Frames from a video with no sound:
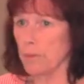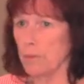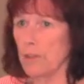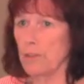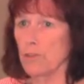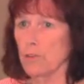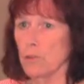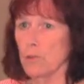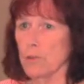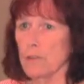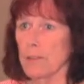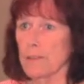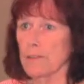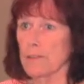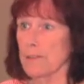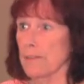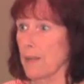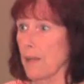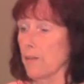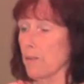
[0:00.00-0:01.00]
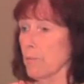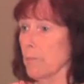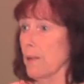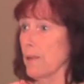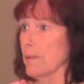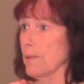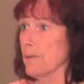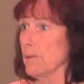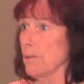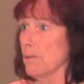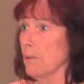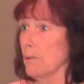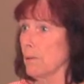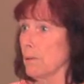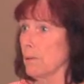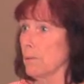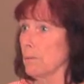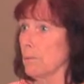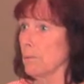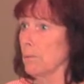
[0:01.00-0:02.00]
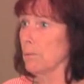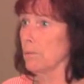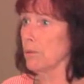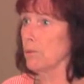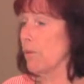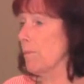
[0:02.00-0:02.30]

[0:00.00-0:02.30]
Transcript: of these two things together makes the